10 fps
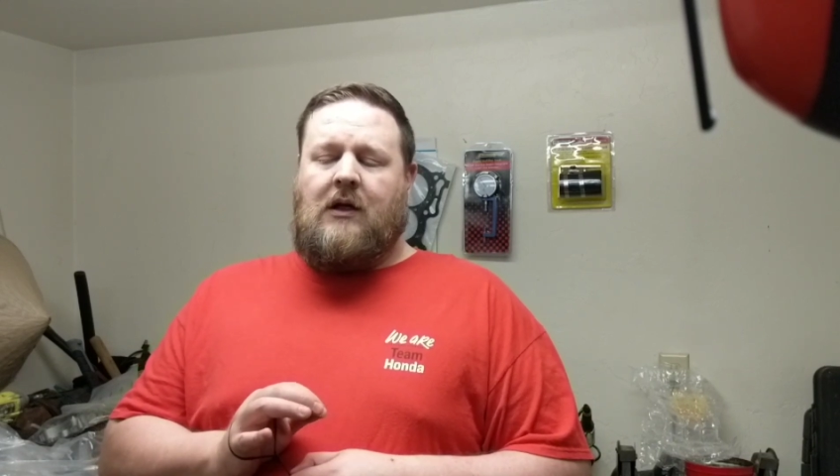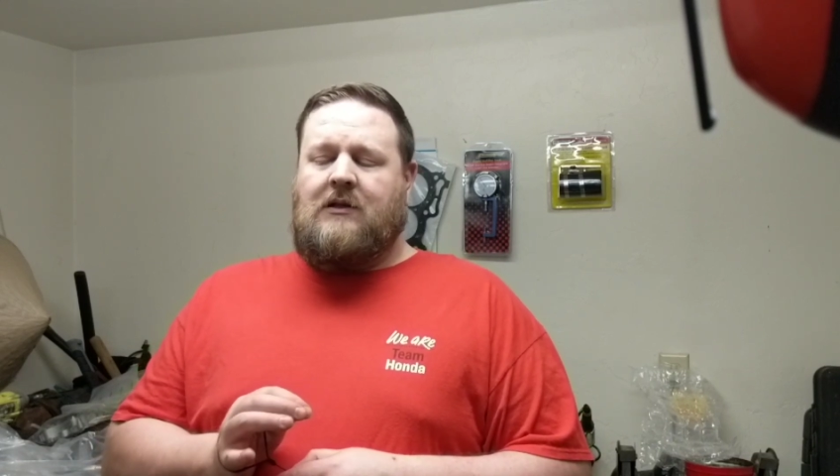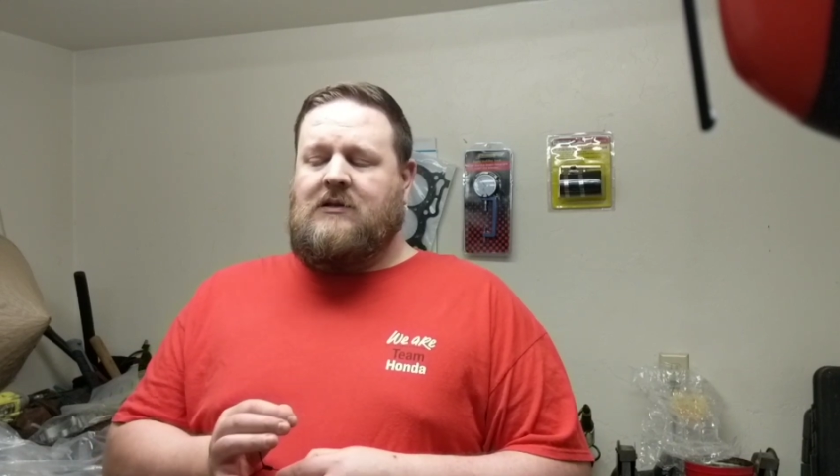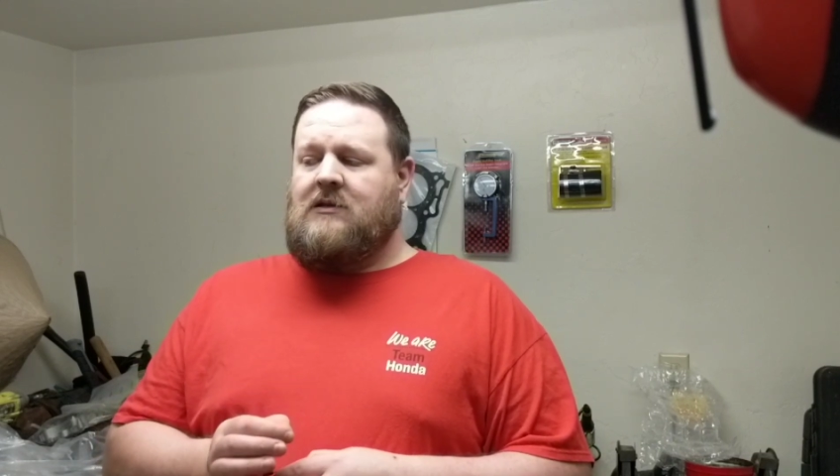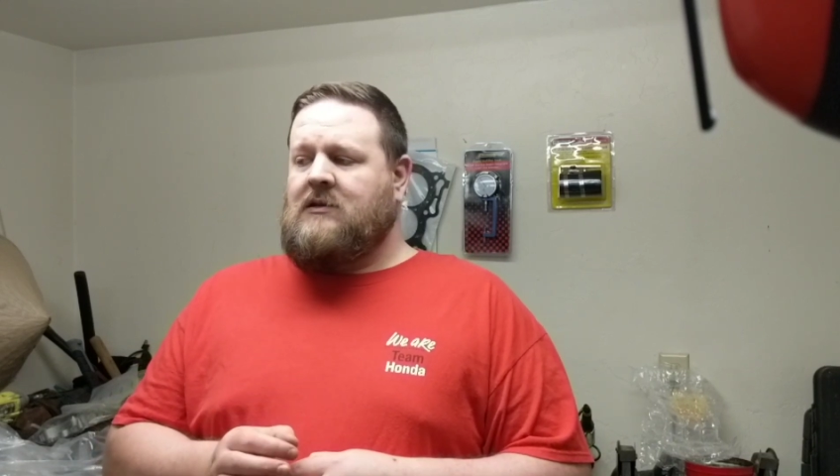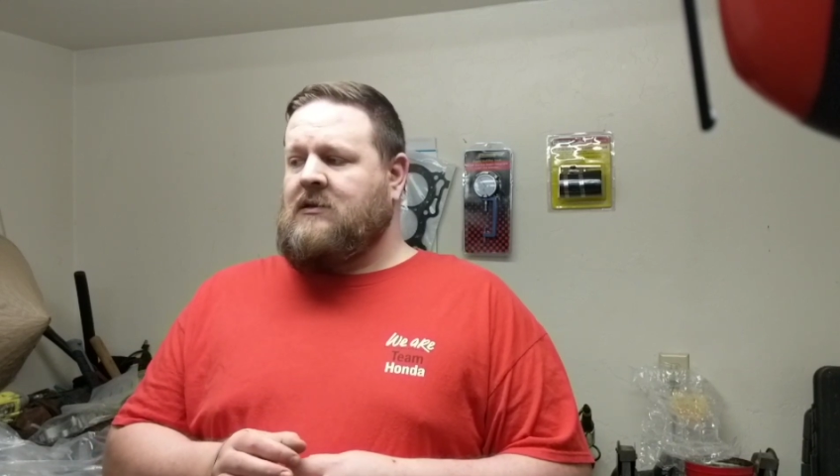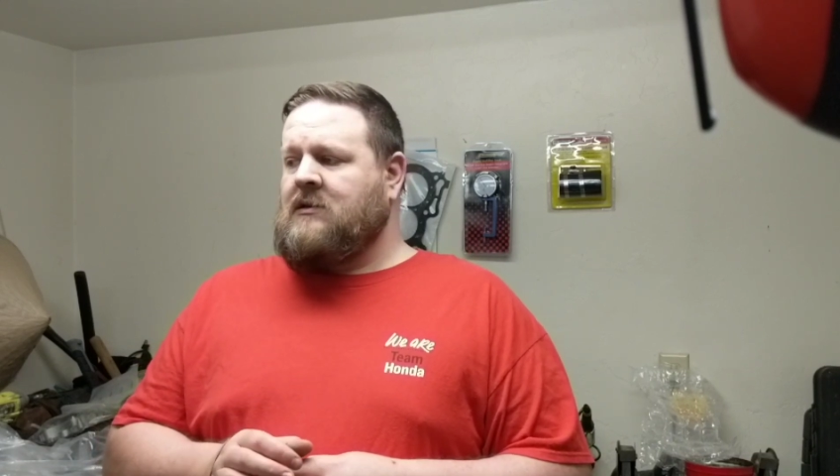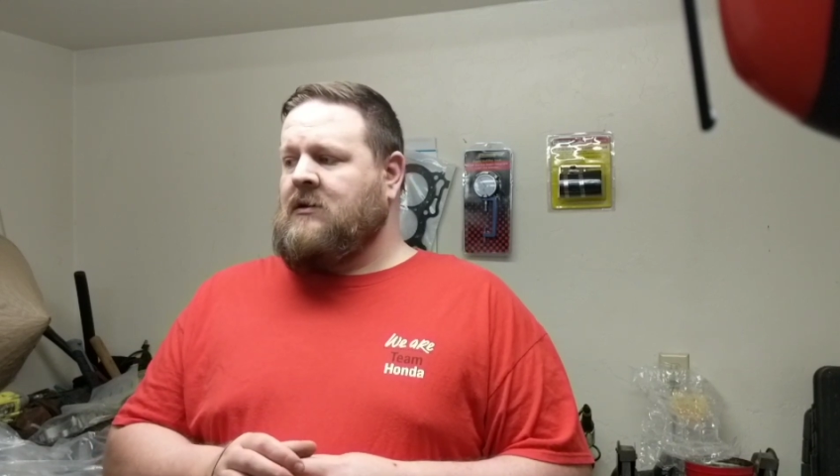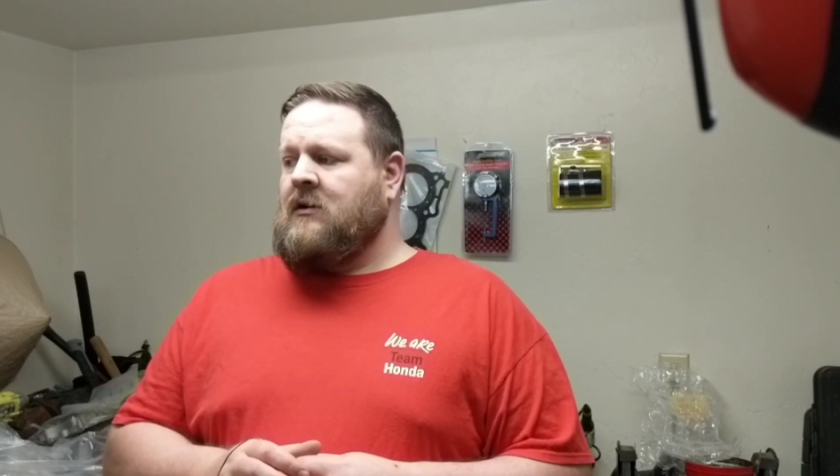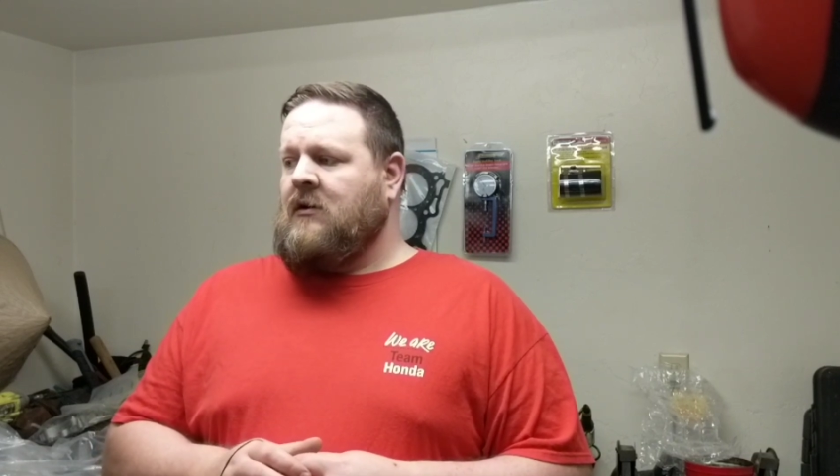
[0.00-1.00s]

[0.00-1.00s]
It's